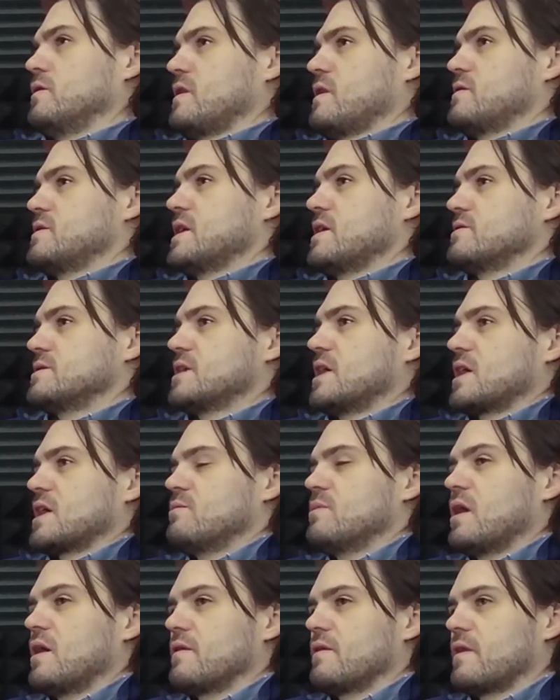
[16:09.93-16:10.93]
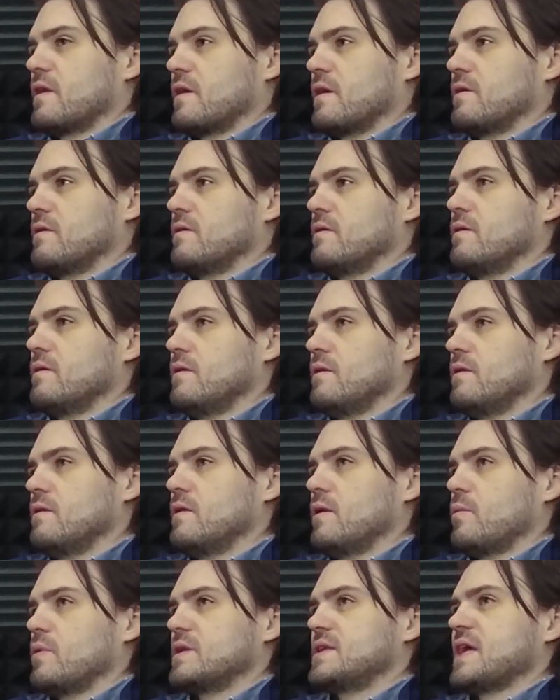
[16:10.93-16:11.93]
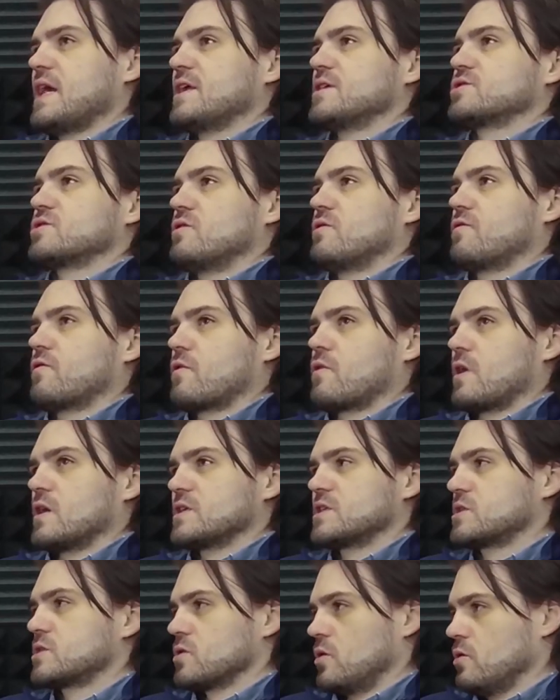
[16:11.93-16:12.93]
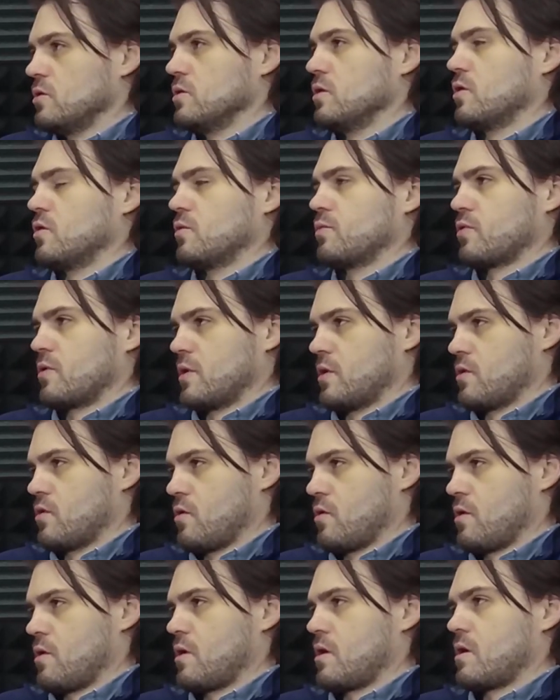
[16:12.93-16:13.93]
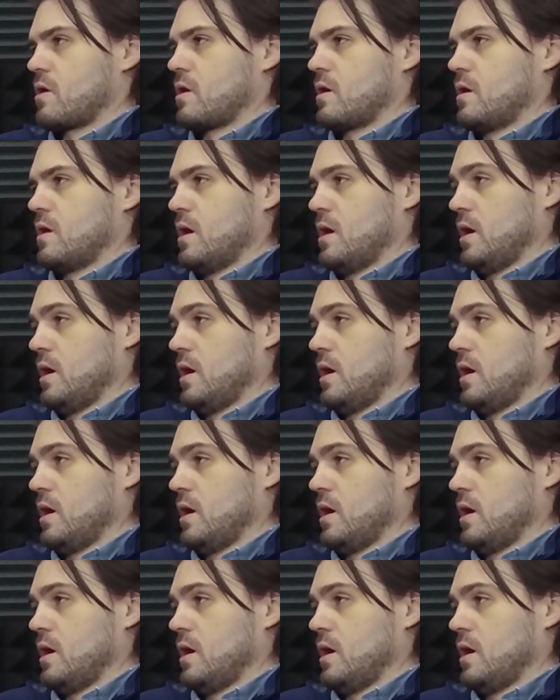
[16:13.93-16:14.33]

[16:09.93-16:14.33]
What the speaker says: other day talking about the potential for a solopreneur